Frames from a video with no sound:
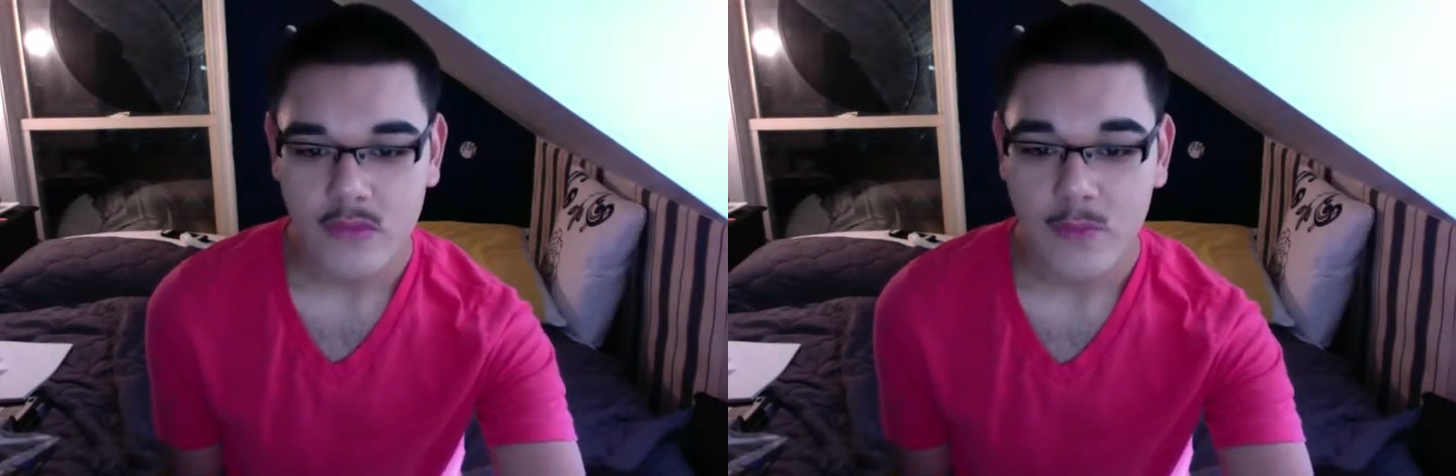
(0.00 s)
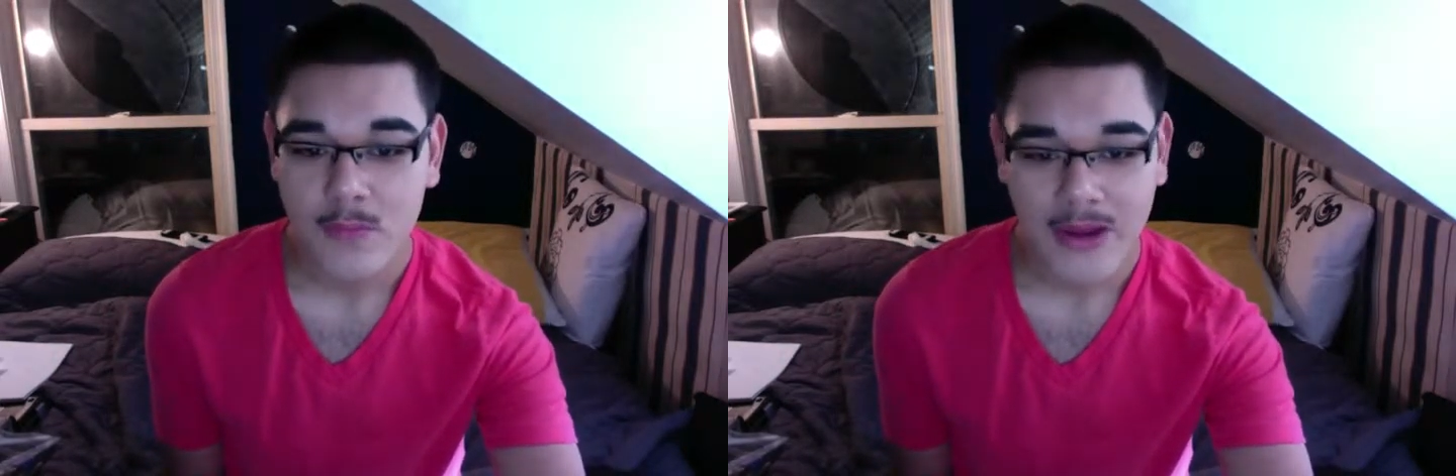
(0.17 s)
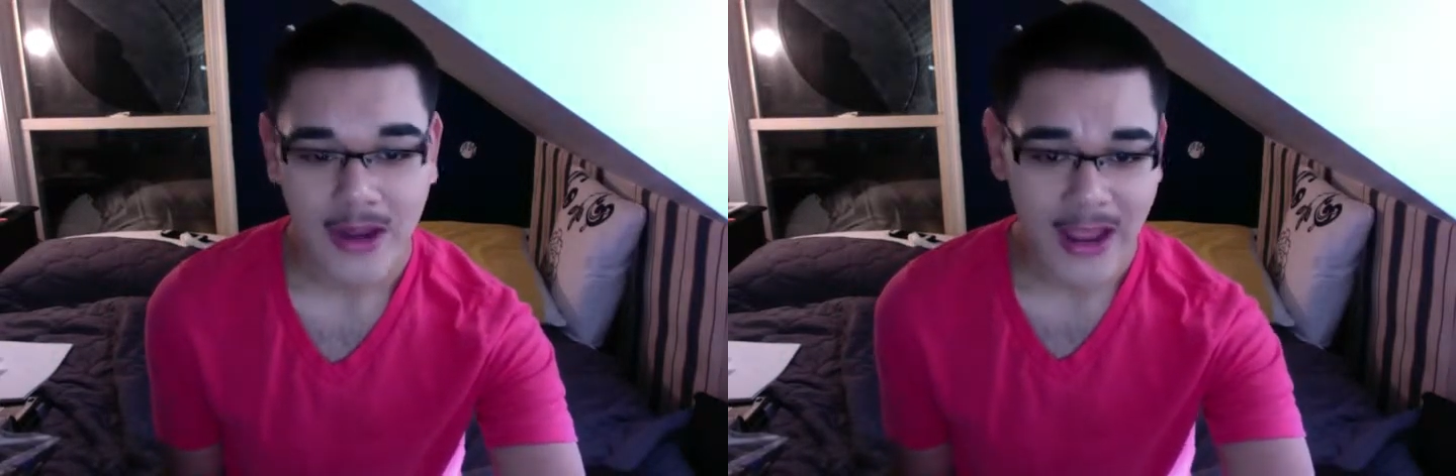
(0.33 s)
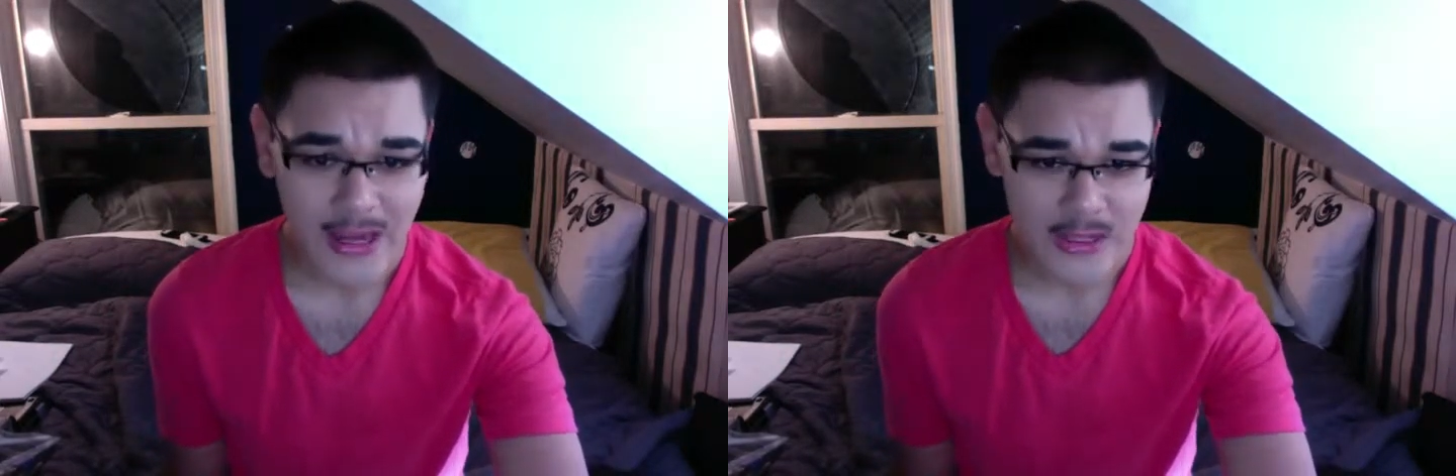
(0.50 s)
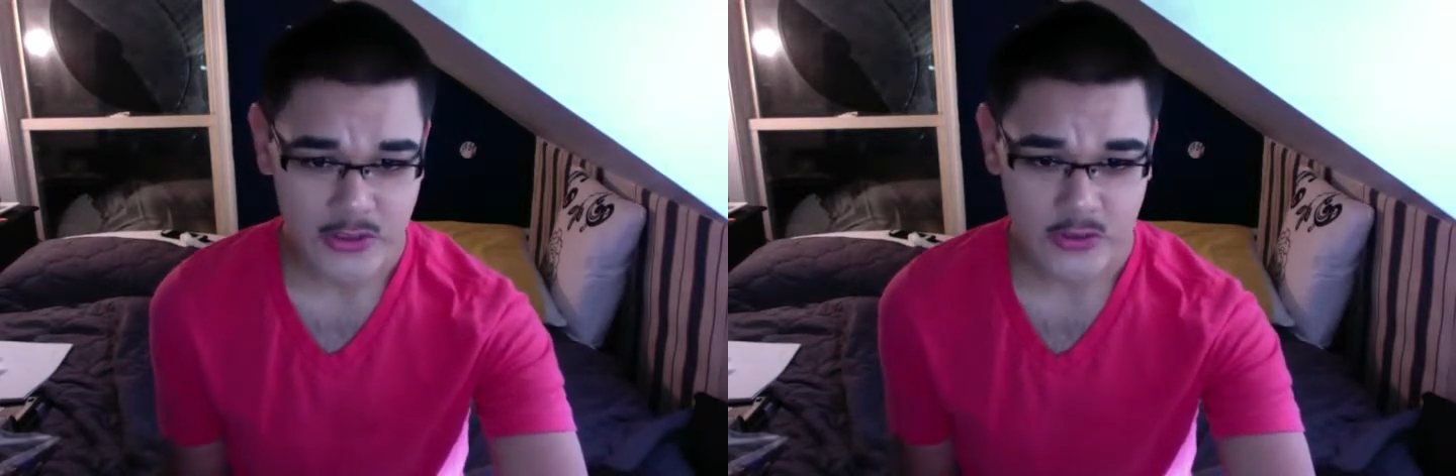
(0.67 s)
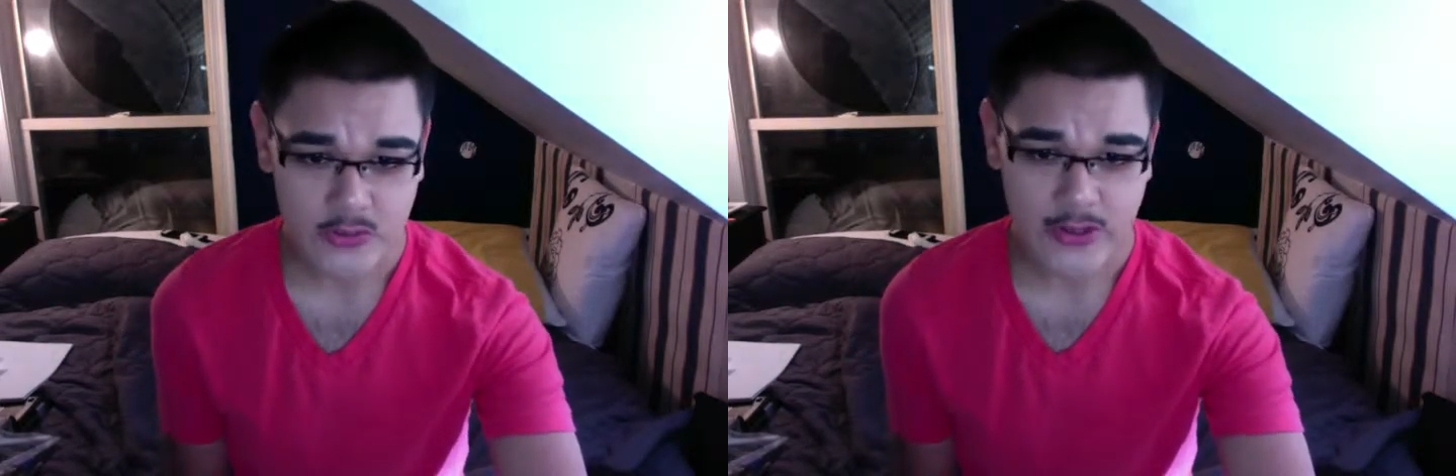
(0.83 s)
but
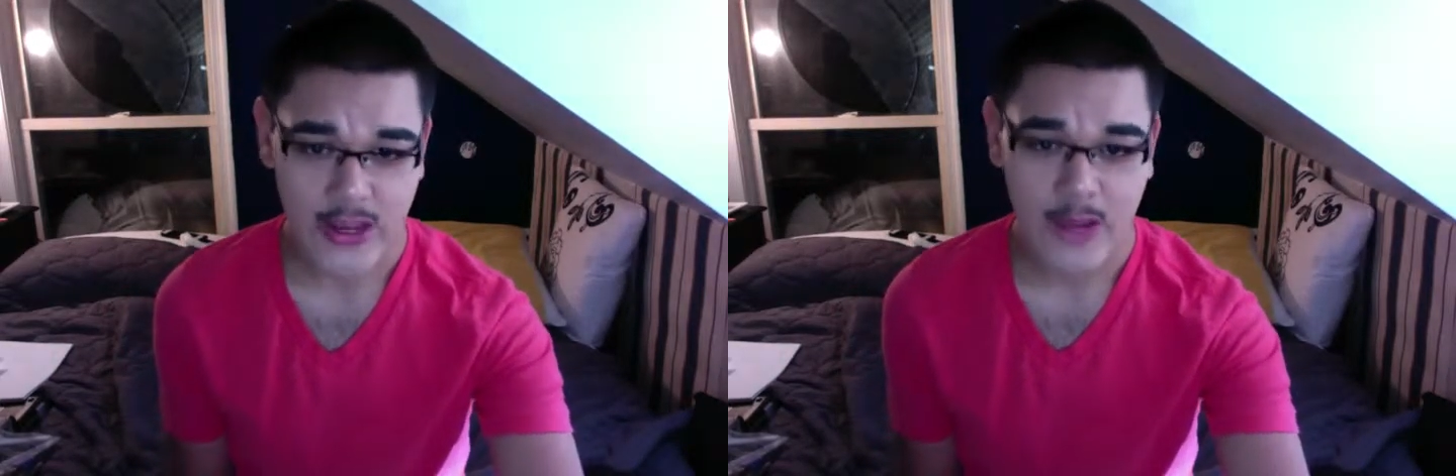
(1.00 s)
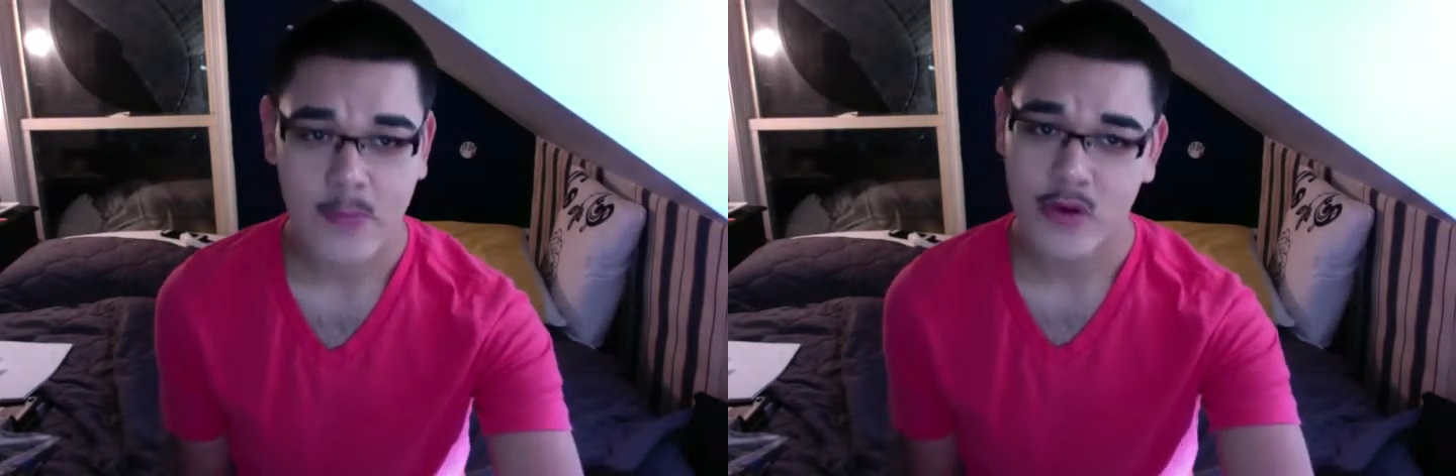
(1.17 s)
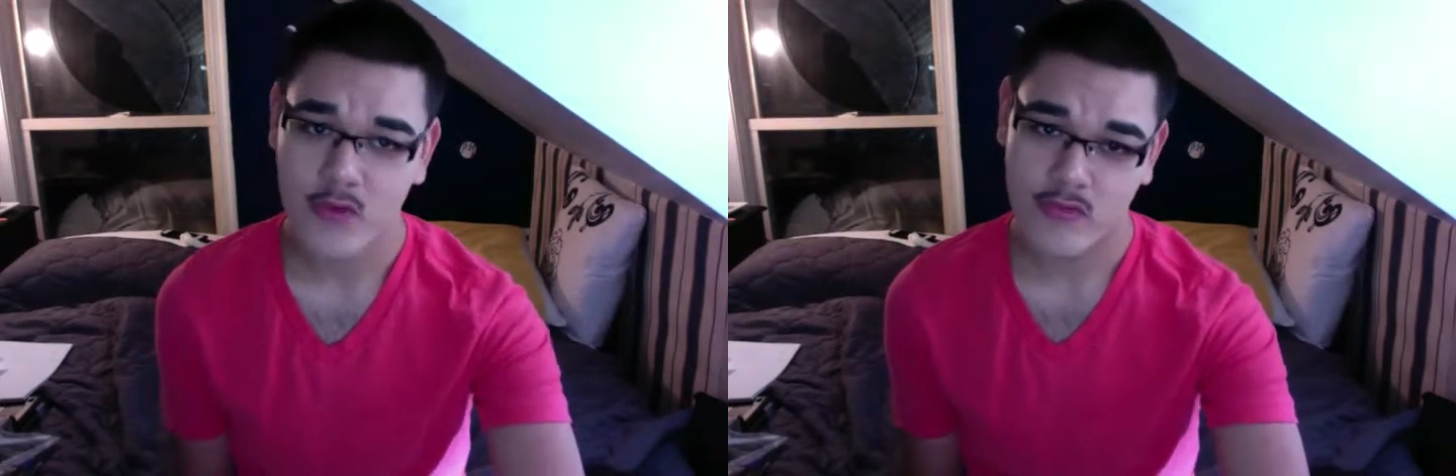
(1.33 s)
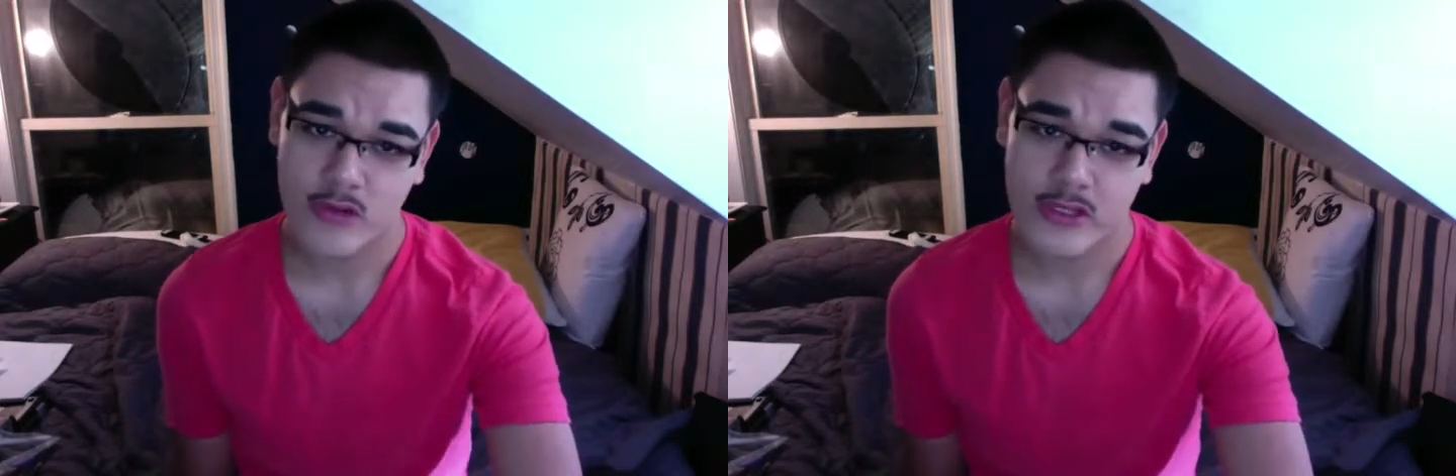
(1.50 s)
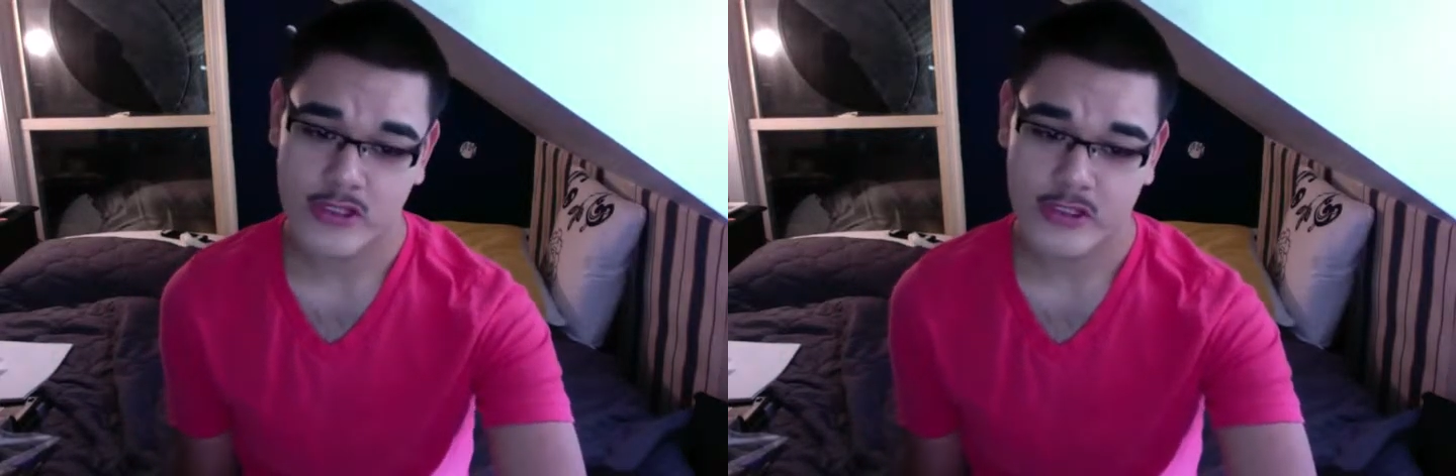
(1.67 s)
actually, I'm going to read